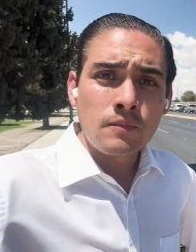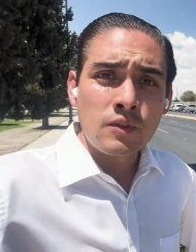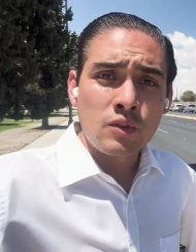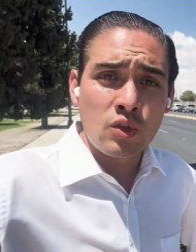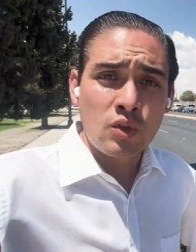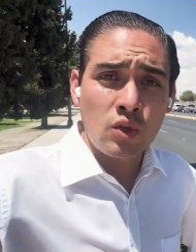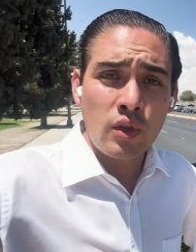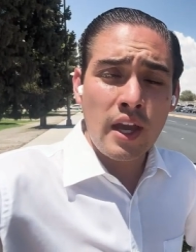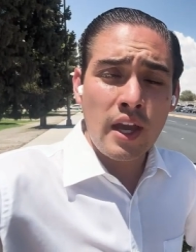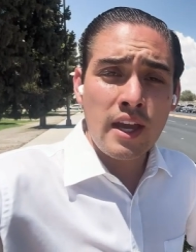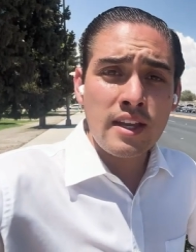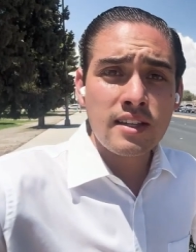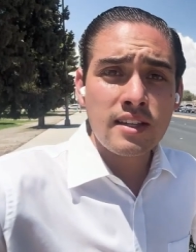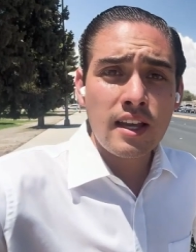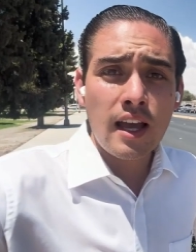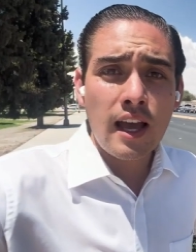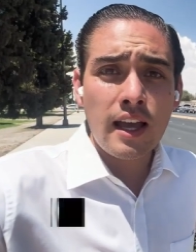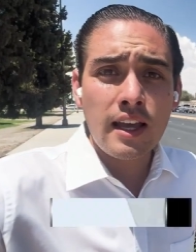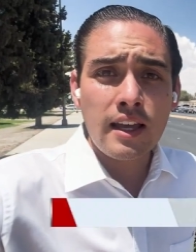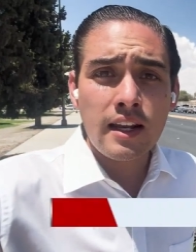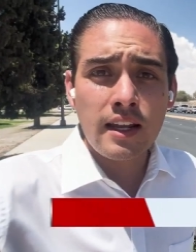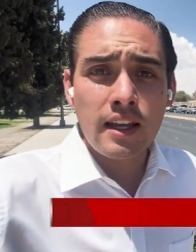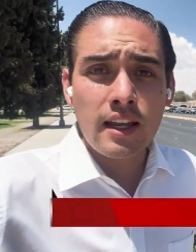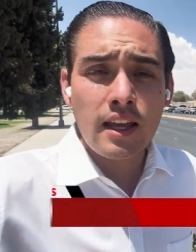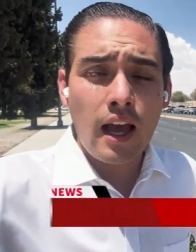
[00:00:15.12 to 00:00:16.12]
Today's
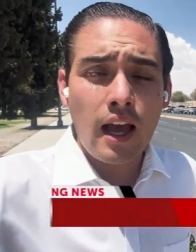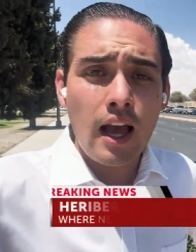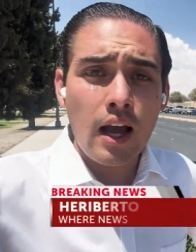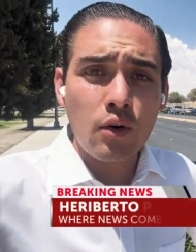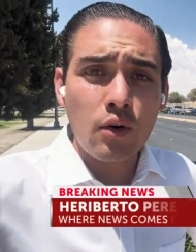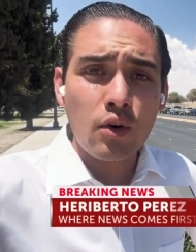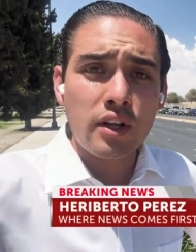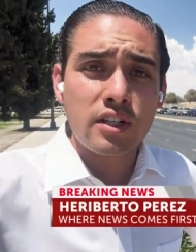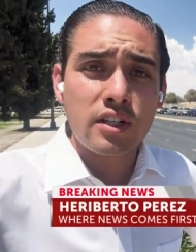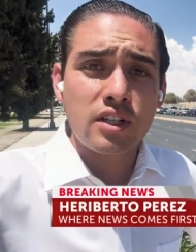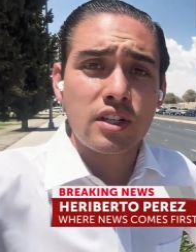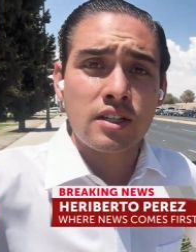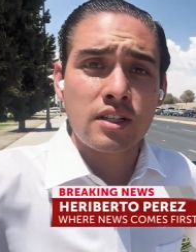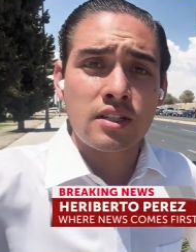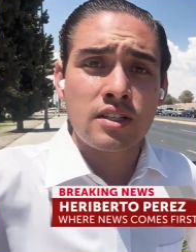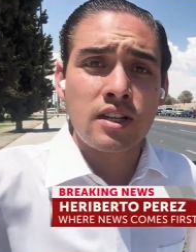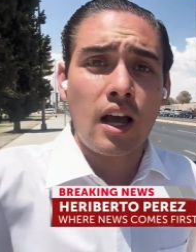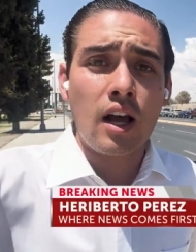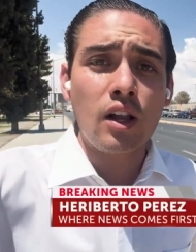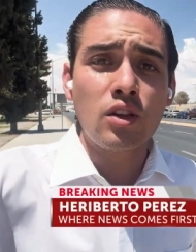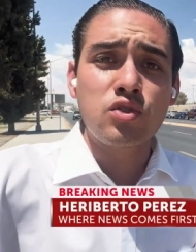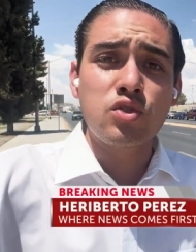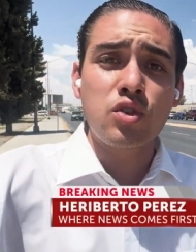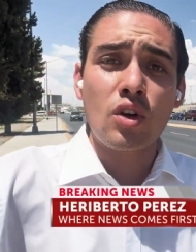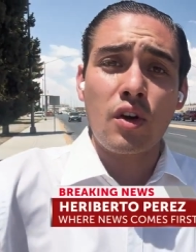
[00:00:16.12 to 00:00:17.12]
I.T. outages
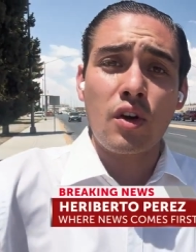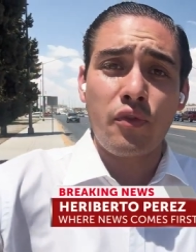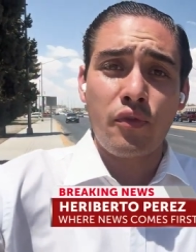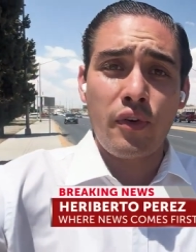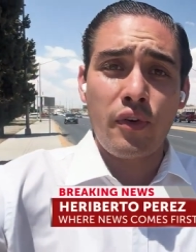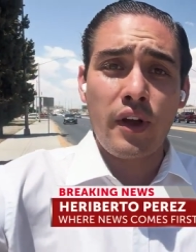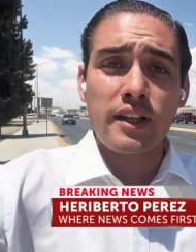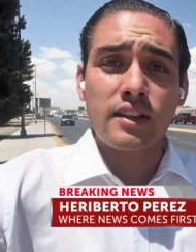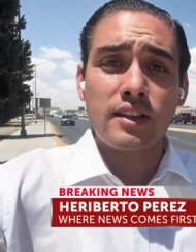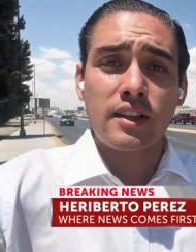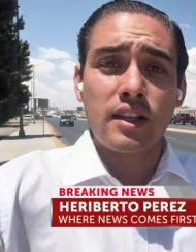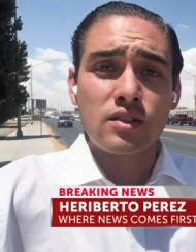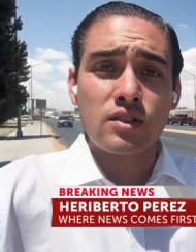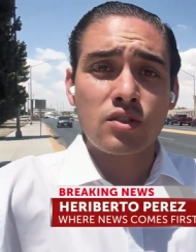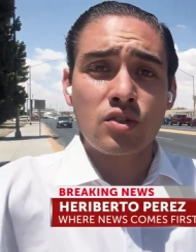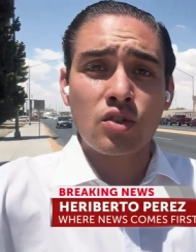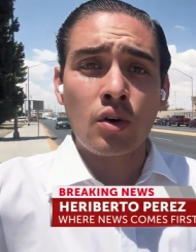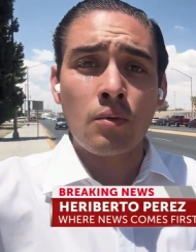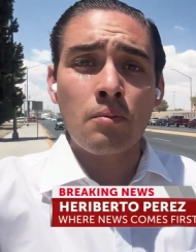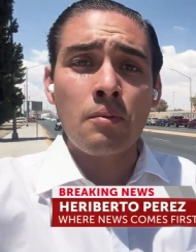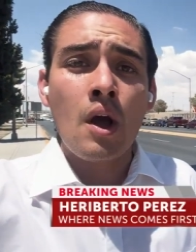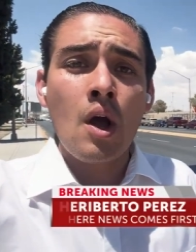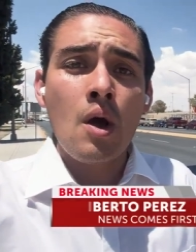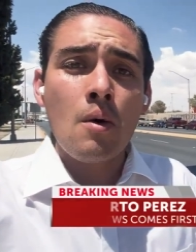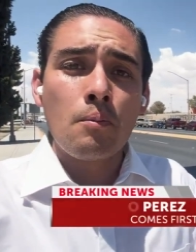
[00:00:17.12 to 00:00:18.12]
also affected
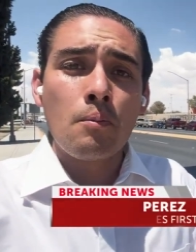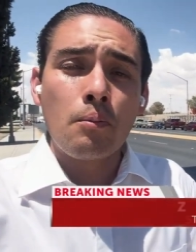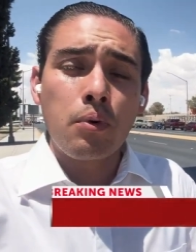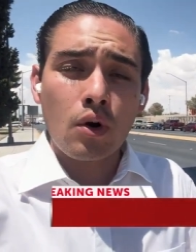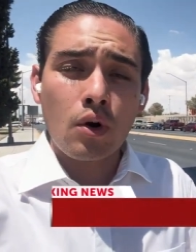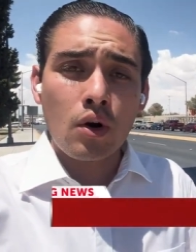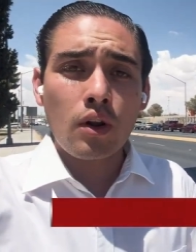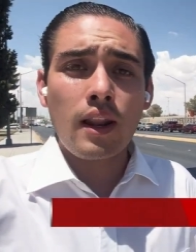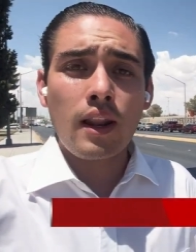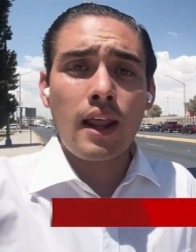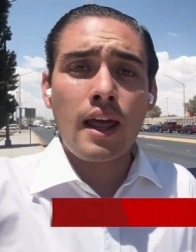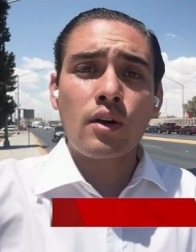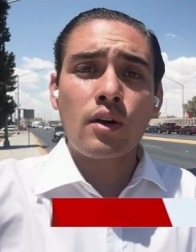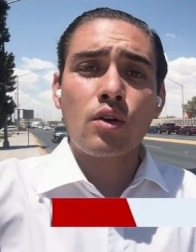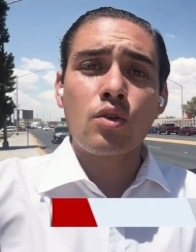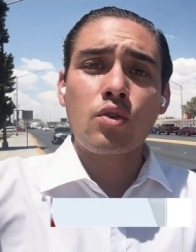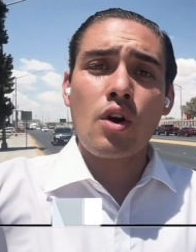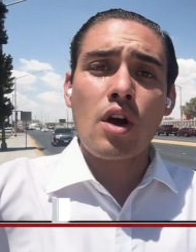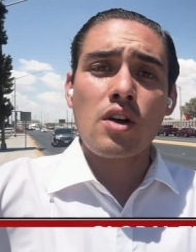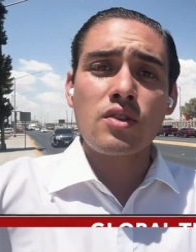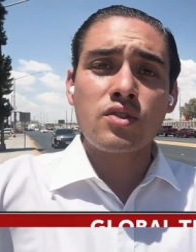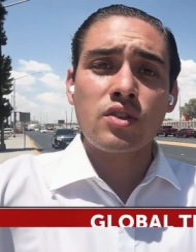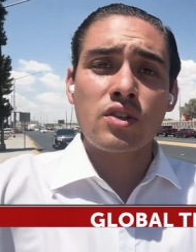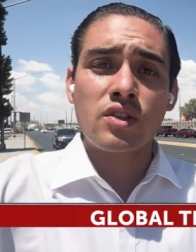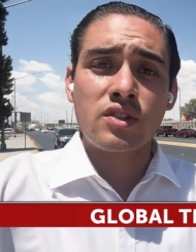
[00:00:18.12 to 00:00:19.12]
some borderland
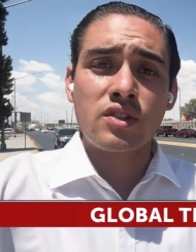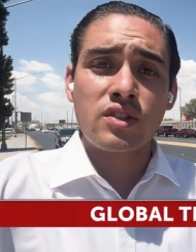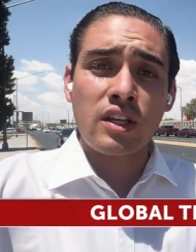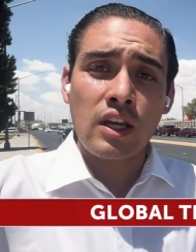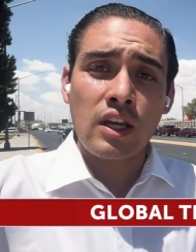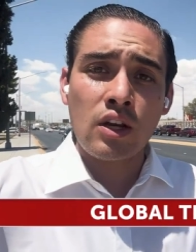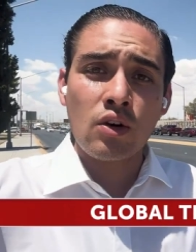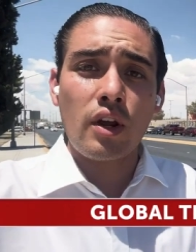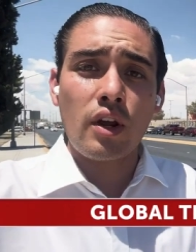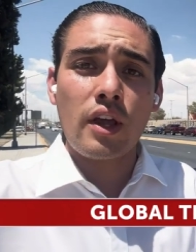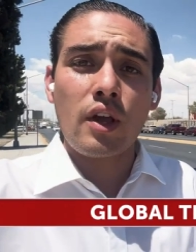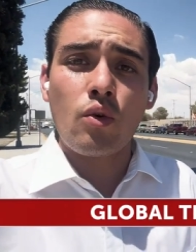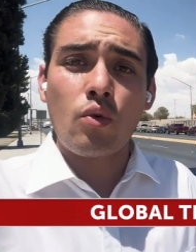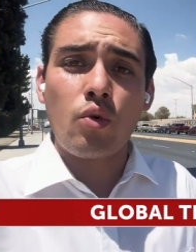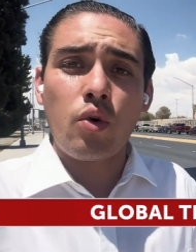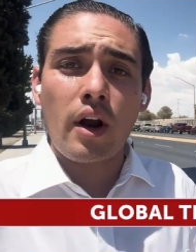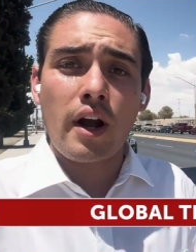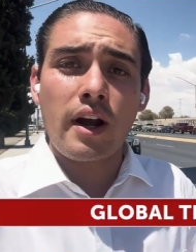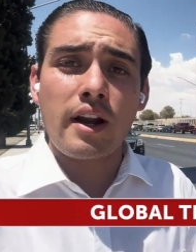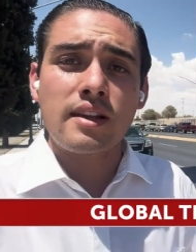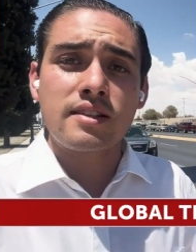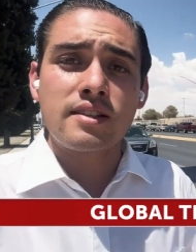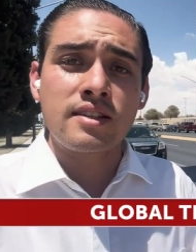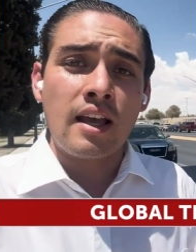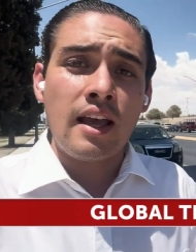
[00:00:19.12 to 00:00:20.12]
crossers here in
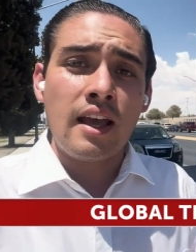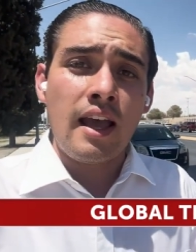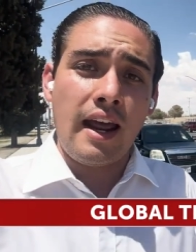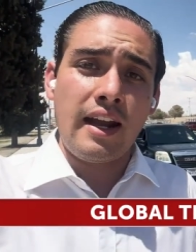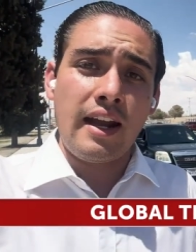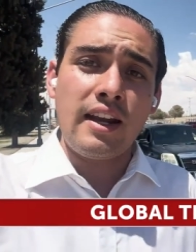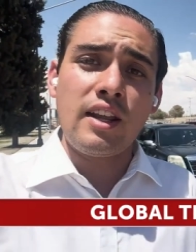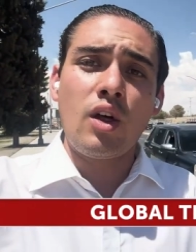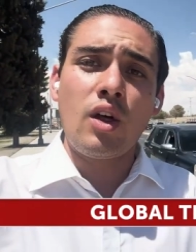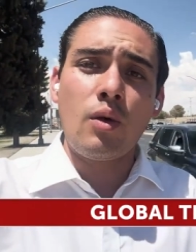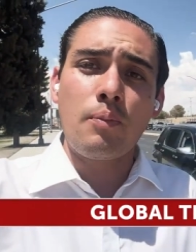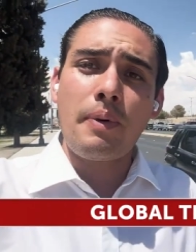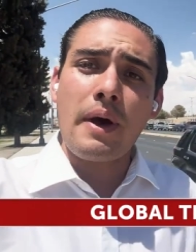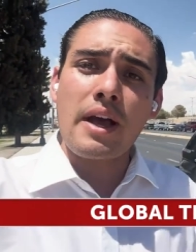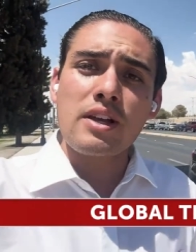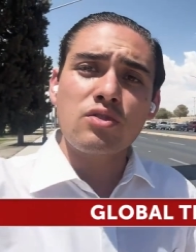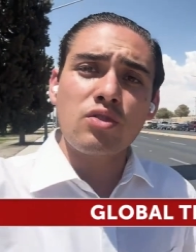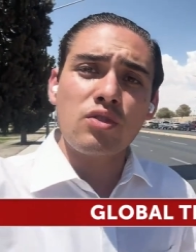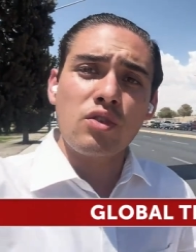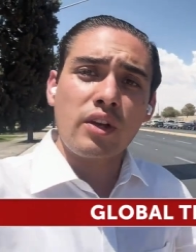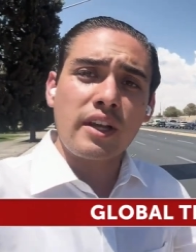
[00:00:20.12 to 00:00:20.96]
Juarez and in El Paso.